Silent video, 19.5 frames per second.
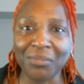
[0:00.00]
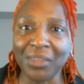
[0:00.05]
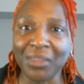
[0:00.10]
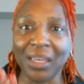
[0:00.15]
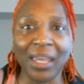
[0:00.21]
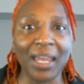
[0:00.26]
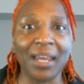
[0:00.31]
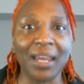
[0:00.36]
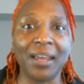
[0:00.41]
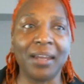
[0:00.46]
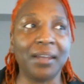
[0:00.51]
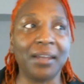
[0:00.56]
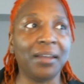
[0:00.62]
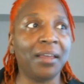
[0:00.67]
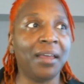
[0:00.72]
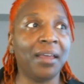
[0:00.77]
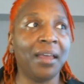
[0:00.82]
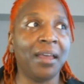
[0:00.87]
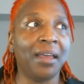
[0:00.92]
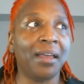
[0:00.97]
and
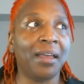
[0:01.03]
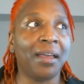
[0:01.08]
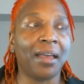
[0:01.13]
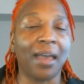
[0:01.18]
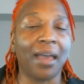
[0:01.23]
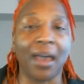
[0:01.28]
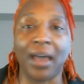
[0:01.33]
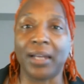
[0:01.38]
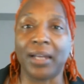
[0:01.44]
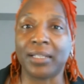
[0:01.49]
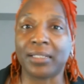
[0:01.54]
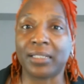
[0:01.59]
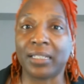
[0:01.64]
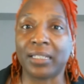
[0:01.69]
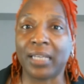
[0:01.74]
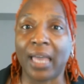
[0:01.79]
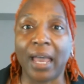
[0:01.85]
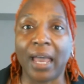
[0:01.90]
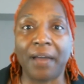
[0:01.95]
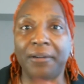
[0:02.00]
honestly
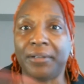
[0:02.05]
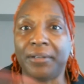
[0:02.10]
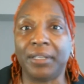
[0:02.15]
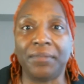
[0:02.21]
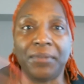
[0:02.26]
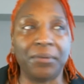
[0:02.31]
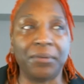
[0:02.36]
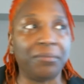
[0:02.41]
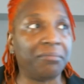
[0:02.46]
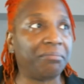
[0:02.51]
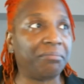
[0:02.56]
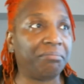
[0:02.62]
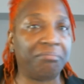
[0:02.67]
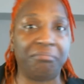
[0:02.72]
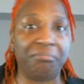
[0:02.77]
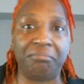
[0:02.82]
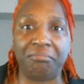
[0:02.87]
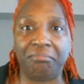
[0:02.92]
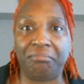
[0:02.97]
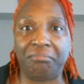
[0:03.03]
I don't even
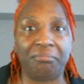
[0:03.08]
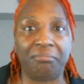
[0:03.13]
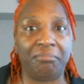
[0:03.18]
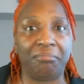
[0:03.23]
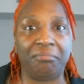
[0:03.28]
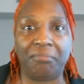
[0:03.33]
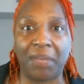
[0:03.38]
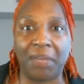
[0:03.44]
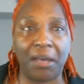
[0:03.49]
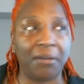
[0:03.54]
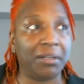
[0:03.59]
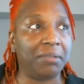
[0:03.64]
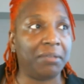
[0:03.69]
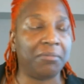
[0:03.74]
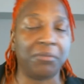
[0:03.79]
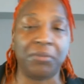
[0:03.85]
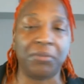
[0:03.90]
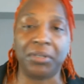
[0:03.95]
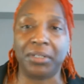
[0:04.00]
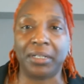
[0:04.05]
I don't even
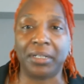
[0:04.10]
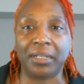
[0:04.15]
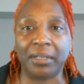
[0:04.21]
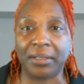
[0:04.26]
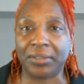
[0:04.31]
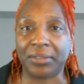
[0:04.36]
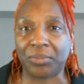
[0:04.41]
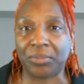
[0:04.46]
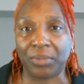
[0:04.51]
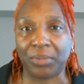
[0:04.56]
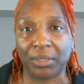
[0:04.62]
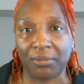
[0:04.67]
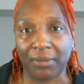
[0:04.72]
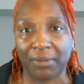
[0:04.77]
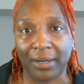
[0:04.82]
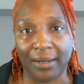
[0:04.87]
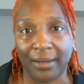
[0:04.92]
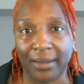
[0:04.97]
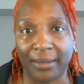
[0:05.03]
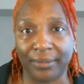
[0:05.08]
want nothing else sweet
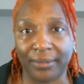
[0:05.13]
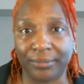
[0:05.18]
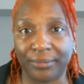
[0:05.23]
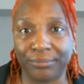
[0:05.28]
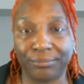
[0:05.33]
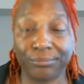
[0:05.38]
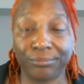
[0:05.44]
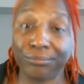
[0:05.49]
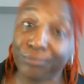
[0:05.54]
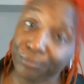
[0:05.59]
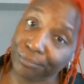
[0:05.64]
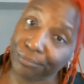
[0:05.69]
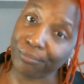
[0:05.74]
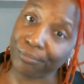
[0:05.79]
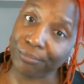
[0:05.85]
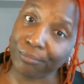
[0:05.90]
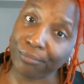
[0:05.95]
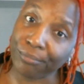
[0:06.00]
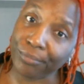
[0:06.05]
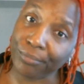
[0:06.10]
right now
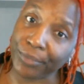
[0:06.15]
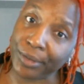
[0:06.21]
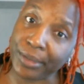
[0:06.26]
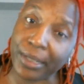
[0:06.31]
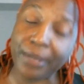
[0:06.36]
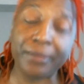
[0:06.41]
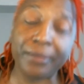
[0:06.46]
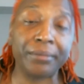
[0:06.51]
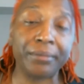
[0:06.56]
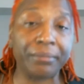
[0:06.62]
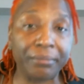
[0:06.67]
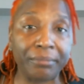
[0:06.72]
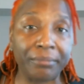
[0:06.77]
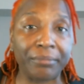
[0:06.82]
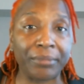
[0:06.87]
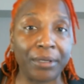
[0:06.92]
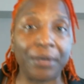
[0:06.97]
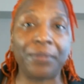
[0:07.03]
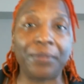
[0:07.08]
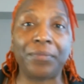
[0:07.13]
so
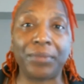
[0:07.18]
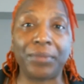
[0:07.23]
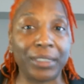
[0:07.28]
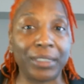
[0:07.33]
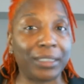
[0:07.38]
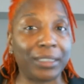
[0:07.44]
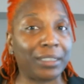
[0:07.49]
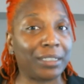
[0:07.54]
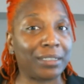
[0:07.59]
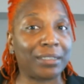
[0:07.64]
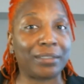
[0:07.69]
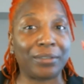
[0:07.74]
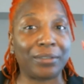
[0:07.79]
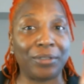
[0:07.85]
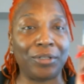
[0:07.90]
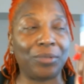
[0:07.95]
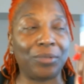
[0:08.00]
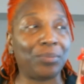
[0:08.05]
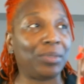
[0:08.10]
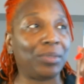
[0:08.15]
hopefully this is
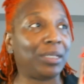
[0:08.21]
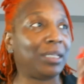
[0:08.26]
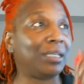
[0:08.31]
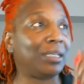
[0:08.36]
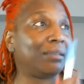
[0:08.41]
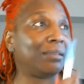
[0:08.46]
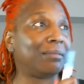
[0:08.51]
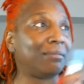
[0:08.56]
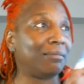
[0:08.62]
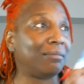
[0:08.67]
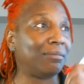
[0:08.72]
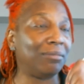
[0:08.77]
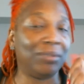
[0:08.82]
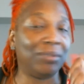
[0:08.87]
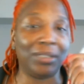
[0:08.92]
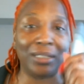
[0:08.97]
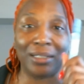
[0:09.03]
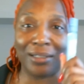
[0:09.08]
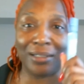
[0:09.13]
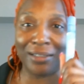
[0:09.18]
going to be
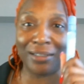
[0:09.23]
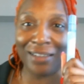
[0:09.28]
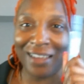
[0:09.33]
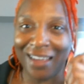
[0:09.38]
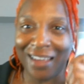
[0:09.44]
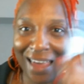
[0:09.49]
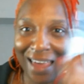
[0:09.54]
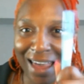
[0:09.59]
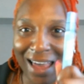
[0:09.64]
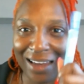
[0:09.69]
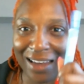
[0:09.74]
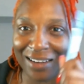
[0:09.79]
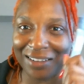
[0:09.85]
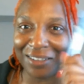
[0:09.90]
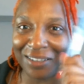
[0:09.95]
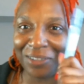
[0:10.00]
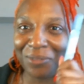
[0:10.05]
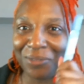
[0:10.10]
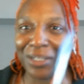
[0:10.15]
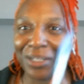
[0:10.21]
the added
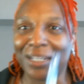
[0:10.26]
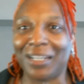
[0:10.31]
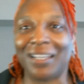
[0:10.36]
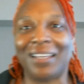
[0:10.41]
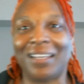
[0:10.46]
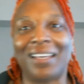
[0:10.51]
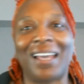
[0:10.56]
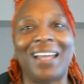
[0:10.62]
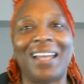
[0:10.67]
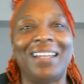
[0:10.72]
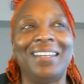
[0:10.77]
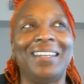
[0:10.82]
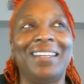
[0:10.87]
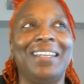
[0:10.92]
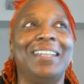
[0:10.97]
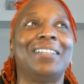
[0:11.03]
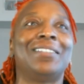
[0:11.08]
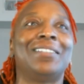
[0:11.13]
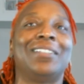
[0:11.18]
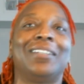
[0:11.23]
ingredient I
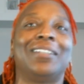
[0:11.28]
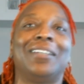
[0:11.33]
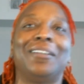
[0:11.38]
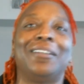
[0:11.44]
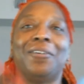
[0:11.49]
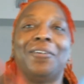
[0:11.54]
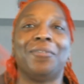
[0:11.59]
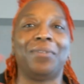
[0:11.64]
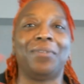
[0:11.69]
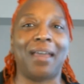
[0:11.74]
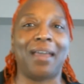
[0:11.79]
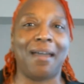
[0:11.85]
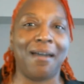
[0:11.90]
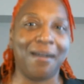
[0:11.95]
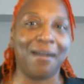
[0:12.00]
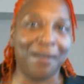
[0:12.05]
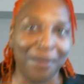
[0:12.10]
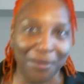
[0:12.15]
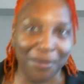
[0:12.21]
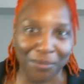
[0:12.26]
need to get over that
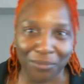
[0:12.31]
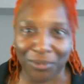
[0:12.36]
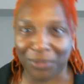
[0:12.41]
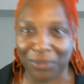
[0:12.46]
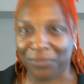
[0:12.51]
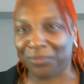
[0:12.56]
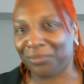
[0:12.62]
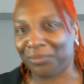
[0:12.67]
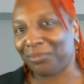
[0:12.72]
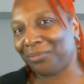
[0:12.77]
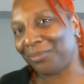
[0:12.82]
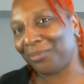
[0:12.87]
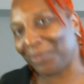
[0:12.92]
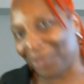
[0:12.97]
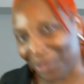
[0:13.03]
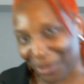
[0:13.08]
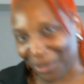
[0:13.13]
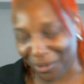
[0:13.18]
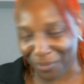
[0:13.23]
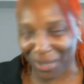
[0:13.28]
hump with
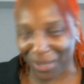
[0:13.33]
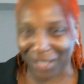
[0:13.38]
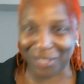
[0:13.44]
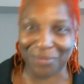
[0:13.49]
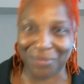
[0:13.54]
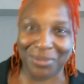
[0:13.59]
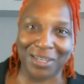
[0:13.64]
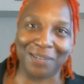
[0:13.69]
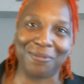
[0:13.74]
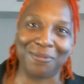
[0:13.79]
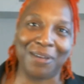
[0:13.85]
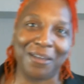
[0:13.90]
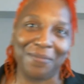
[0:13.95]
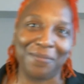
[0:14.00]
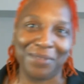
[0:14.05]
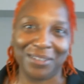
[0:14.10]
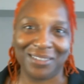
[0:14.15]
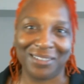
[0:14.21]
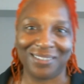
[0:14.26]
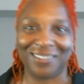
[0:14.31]
you know, my sweet
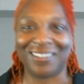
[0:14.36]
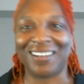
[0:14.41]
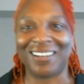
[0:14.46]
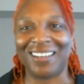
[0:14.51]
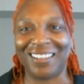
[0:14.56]
cravings. Okay.